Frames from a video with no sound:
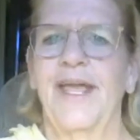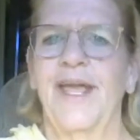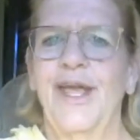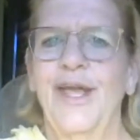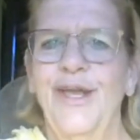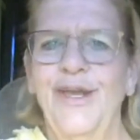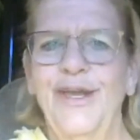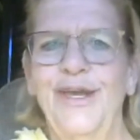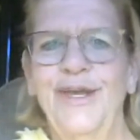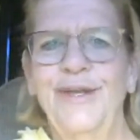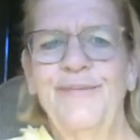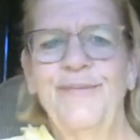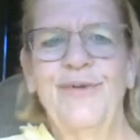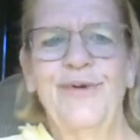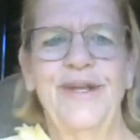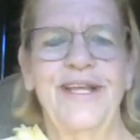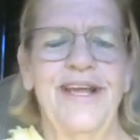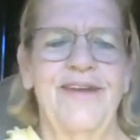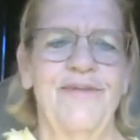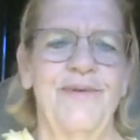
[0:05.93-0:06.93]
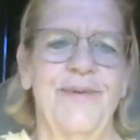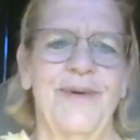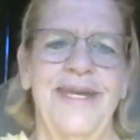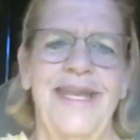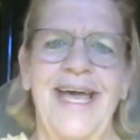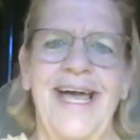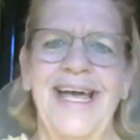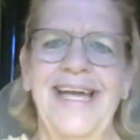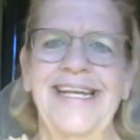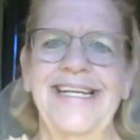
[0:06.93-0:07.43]
Good morning, everyone.
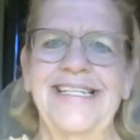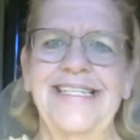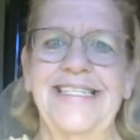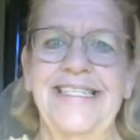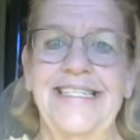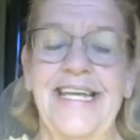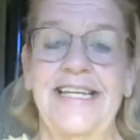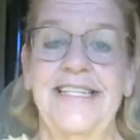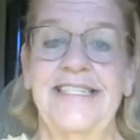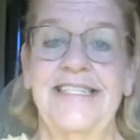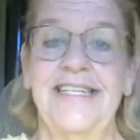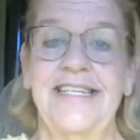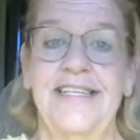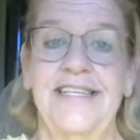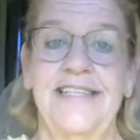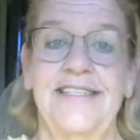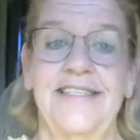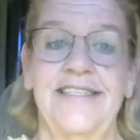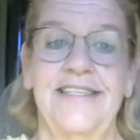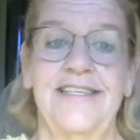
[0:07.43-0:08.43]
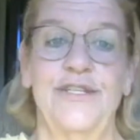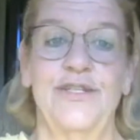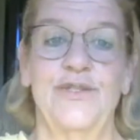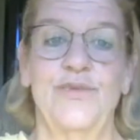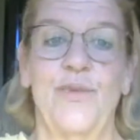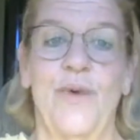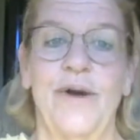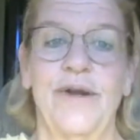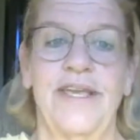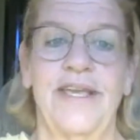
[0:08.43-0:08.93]
Hi, it is Stacy. This is
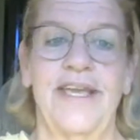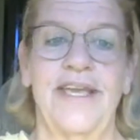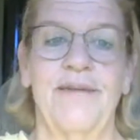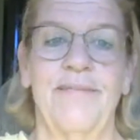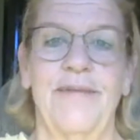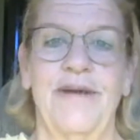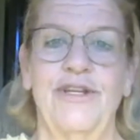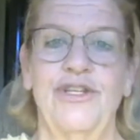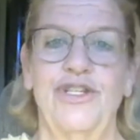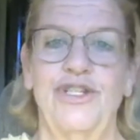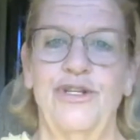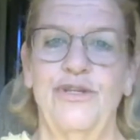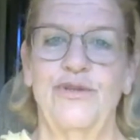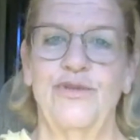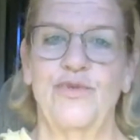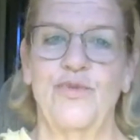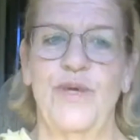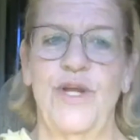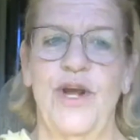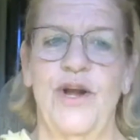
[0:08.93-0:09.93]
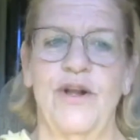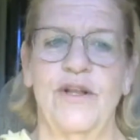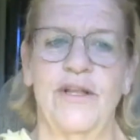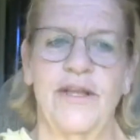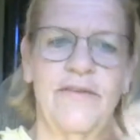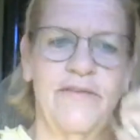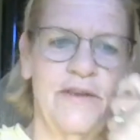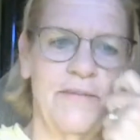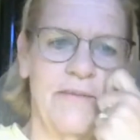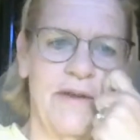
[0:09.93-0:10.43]
Walking in My Shoes. We are
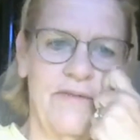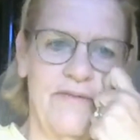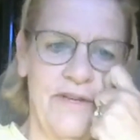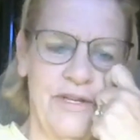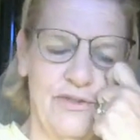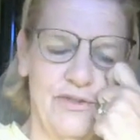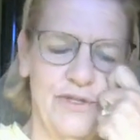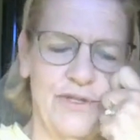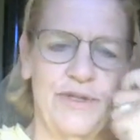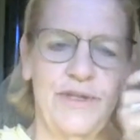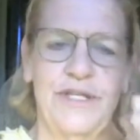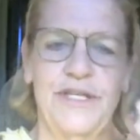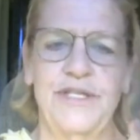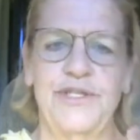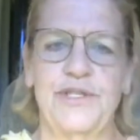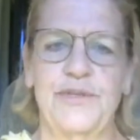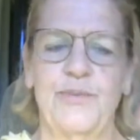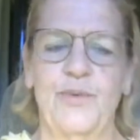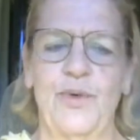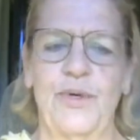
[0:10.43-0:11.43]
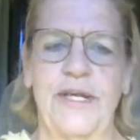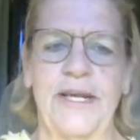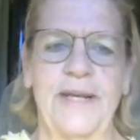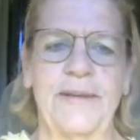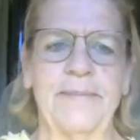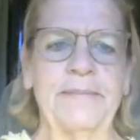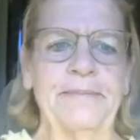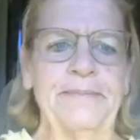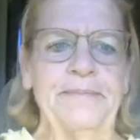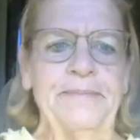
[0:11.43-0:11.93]
loving my veteran this morning.
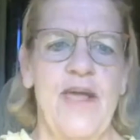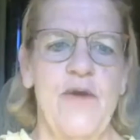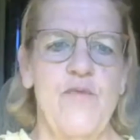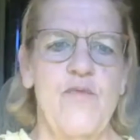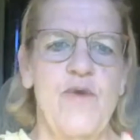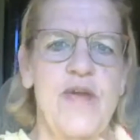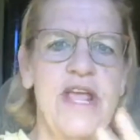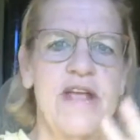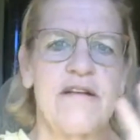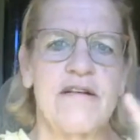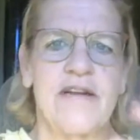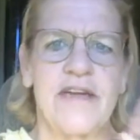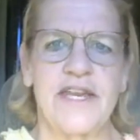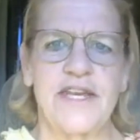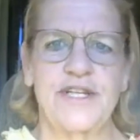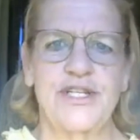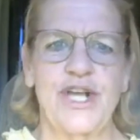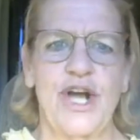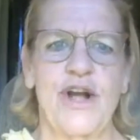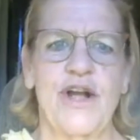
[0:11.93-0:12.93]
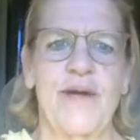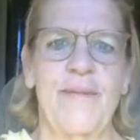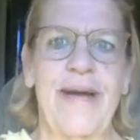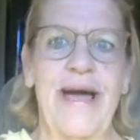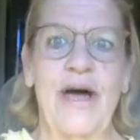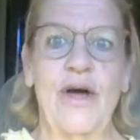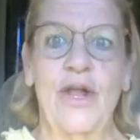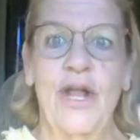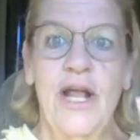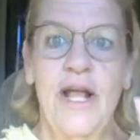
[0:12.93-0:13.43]
Hey, we are going to talk
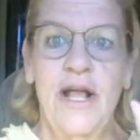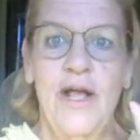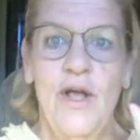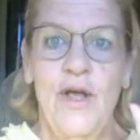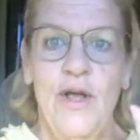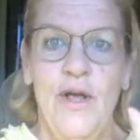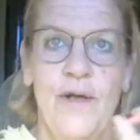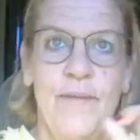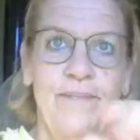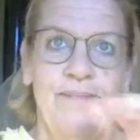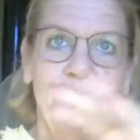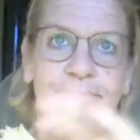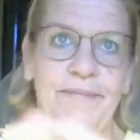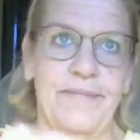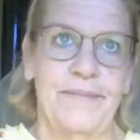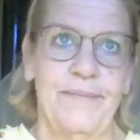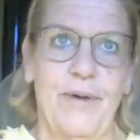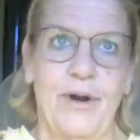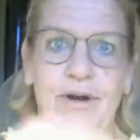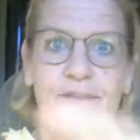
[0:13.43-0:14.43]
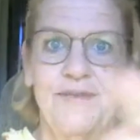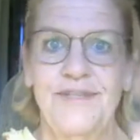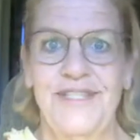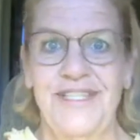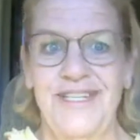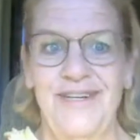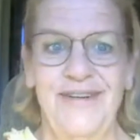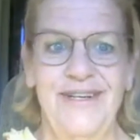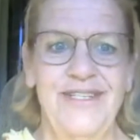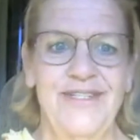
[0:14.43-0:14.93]
about part of a
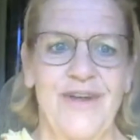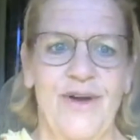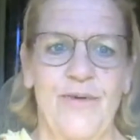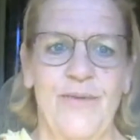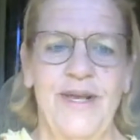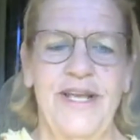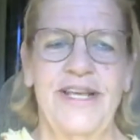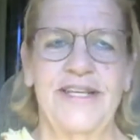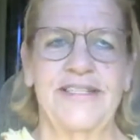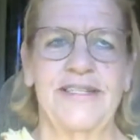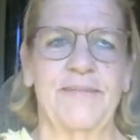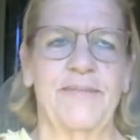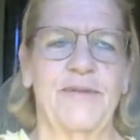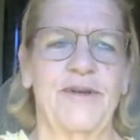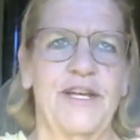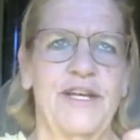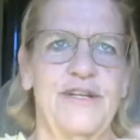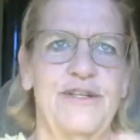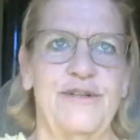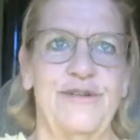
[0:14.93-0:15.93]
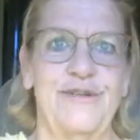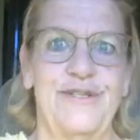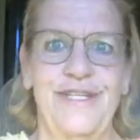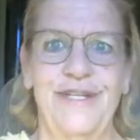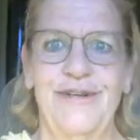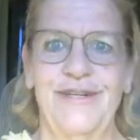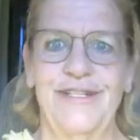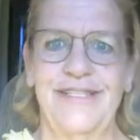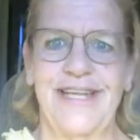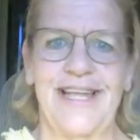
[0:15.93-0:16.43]
series all week because I'm going to do
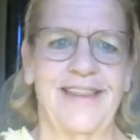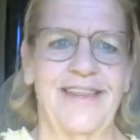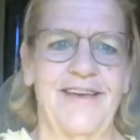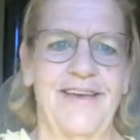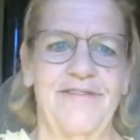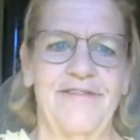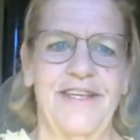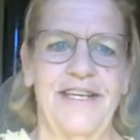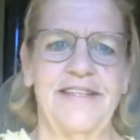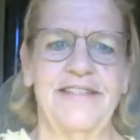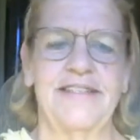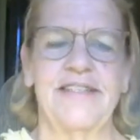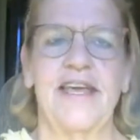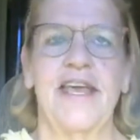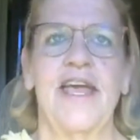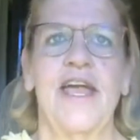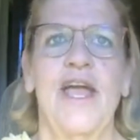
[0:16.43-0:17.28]
series. I love these.